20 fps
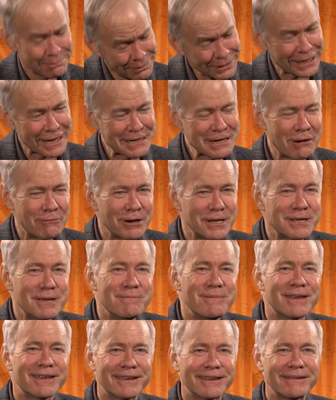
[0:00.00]
But I know what
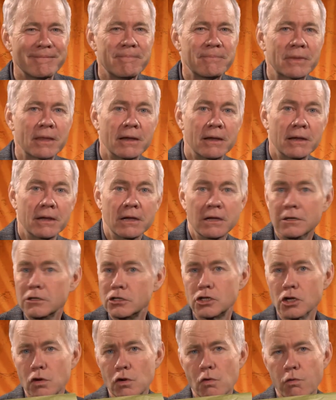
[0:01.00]
you mean.
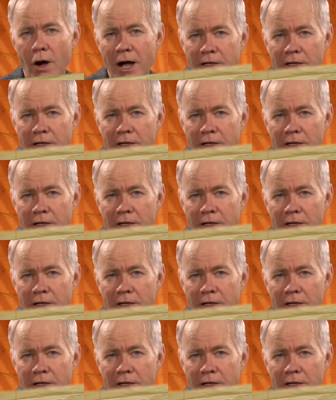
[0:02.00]
Duke